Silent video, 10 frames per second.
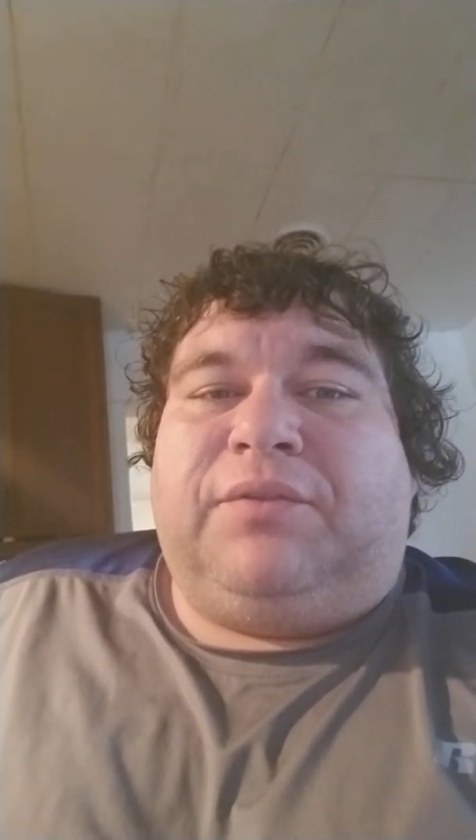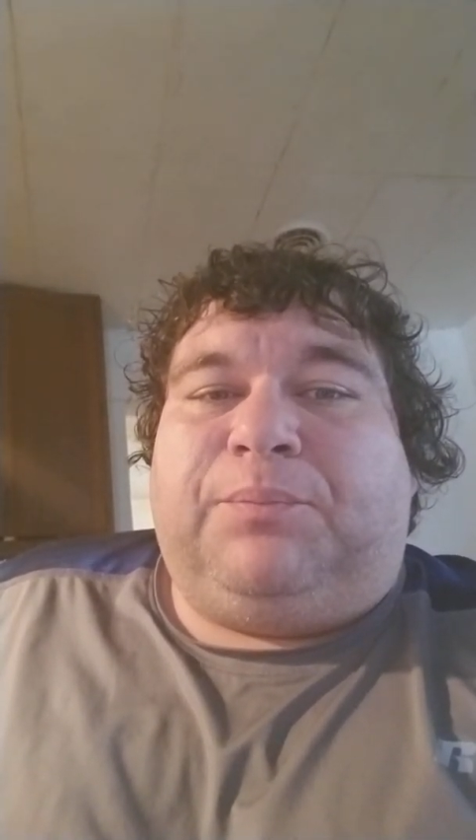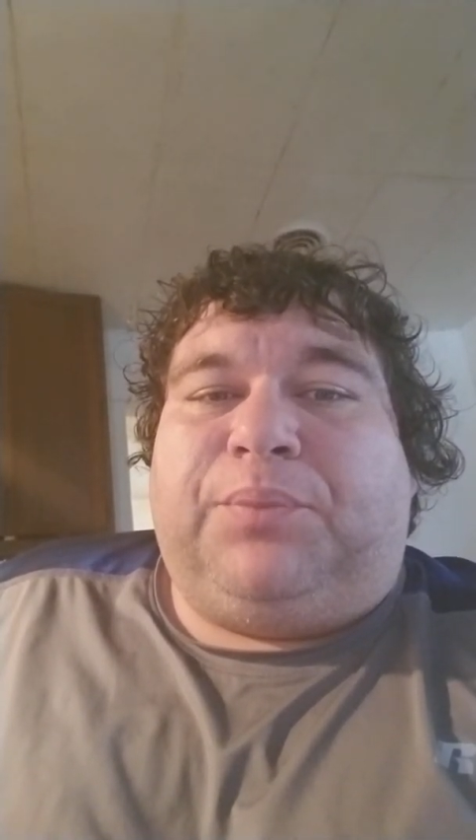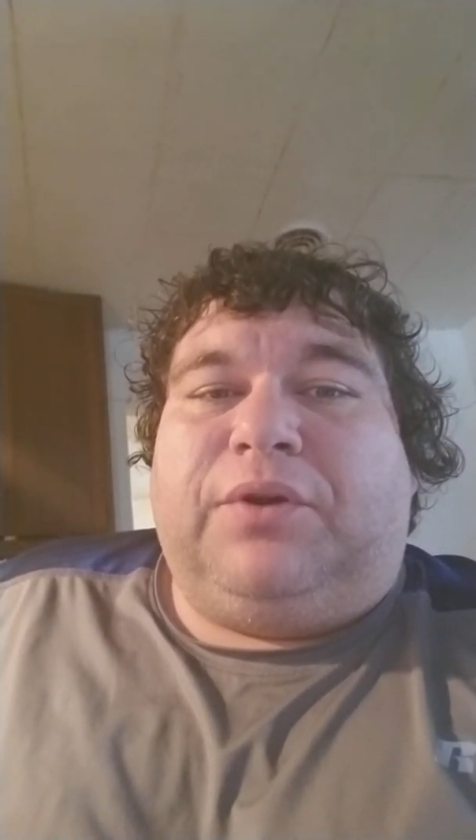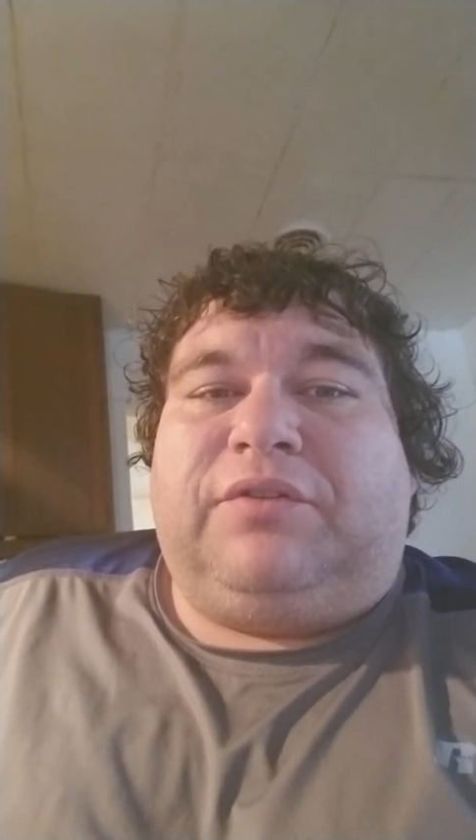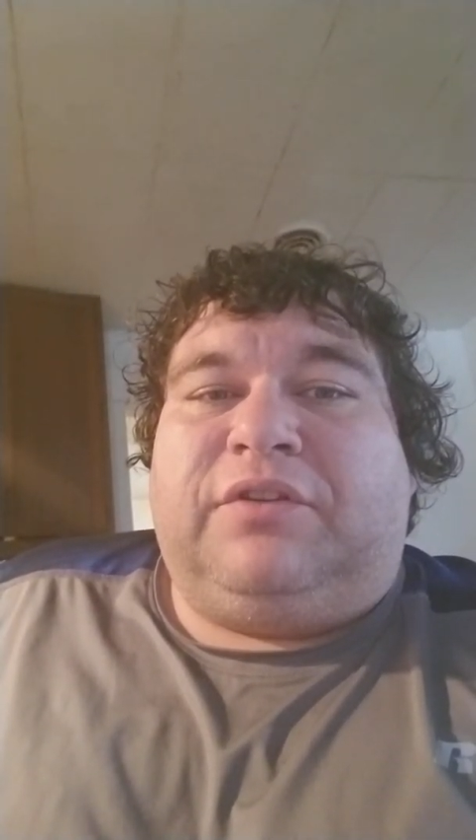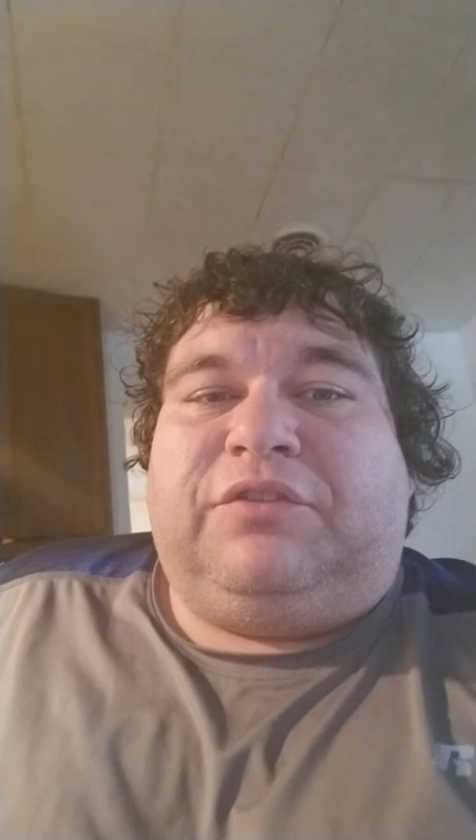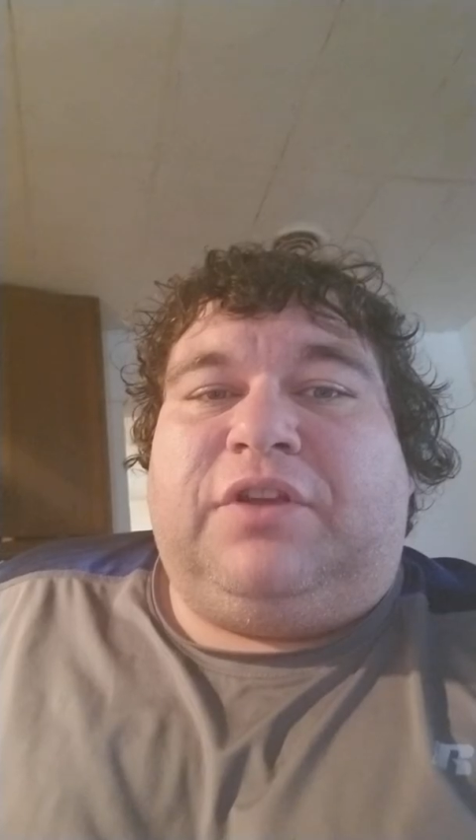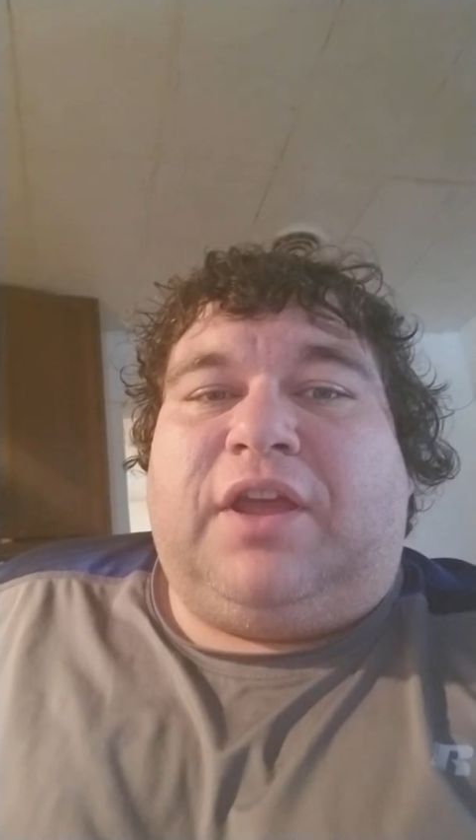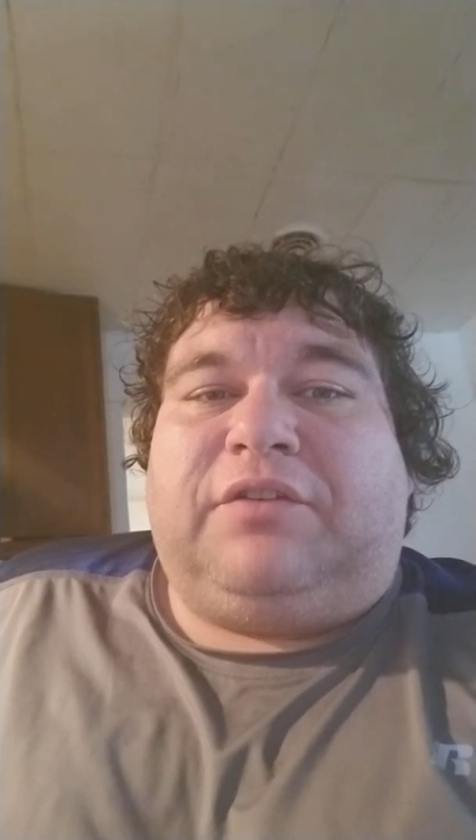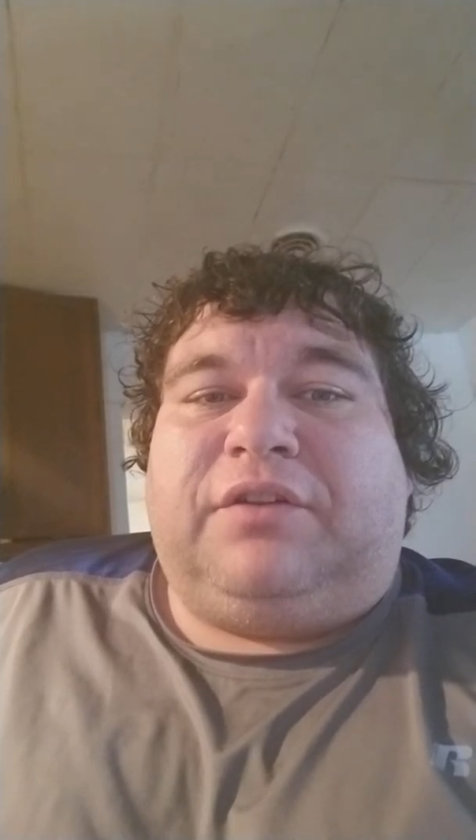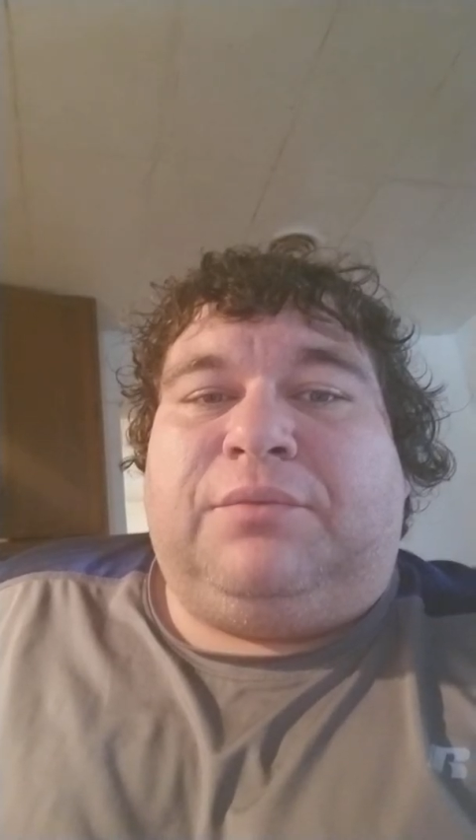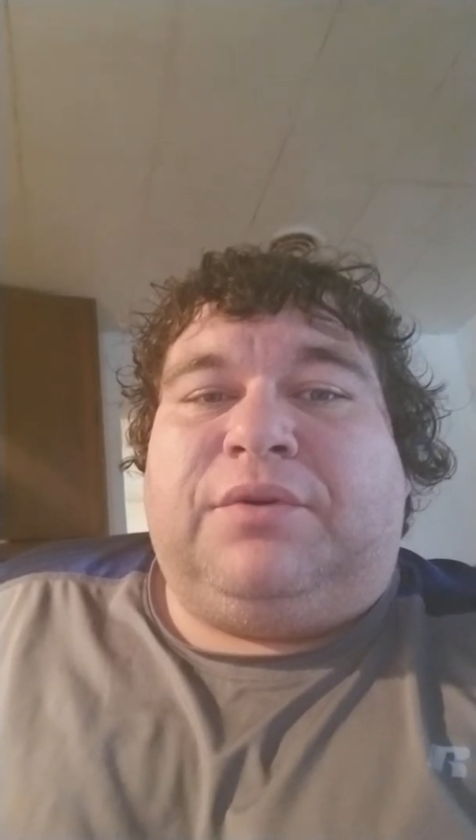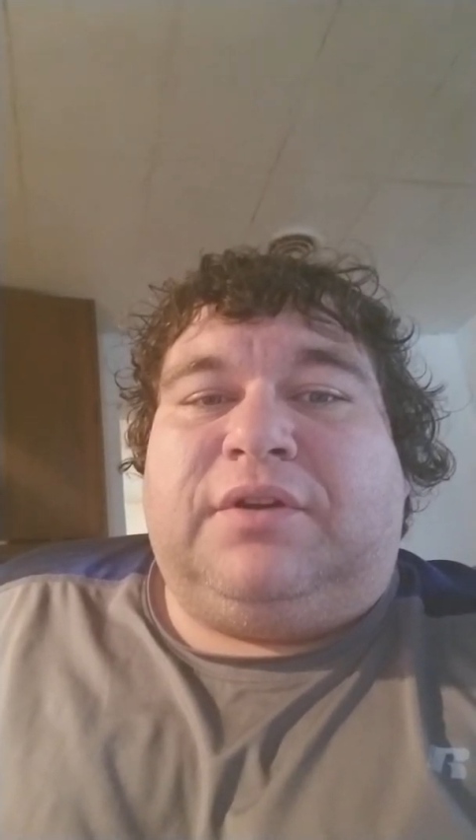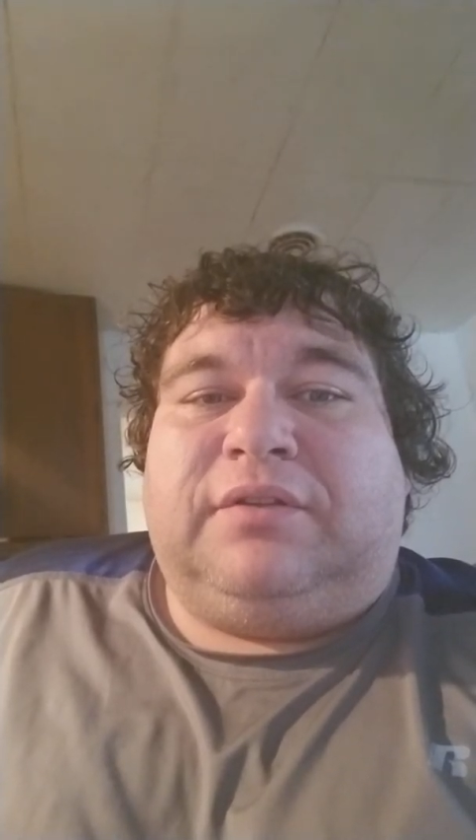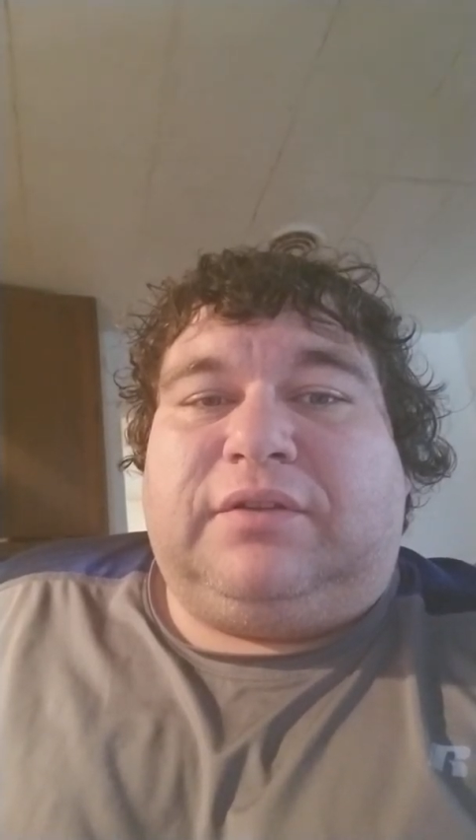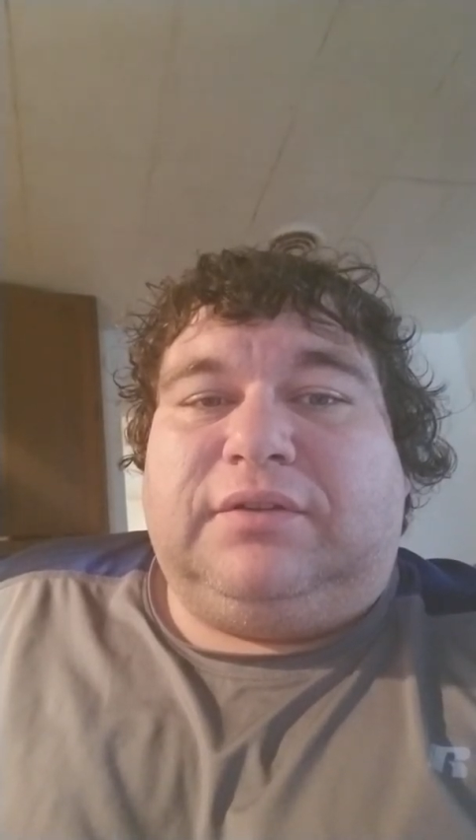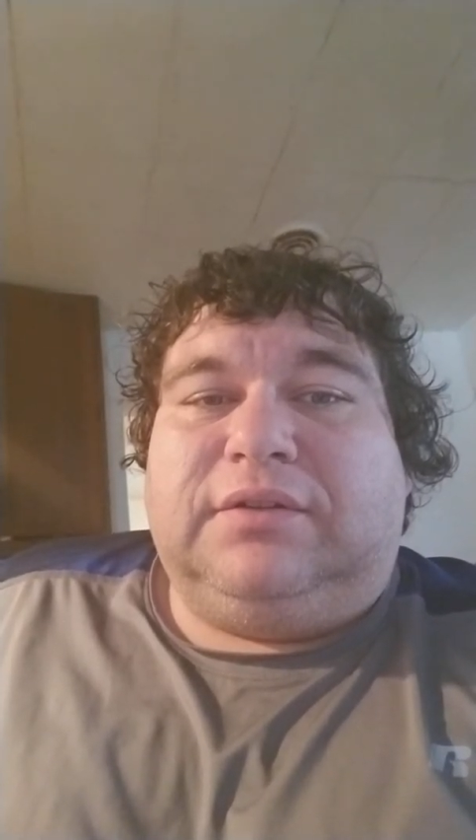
a person she actually was.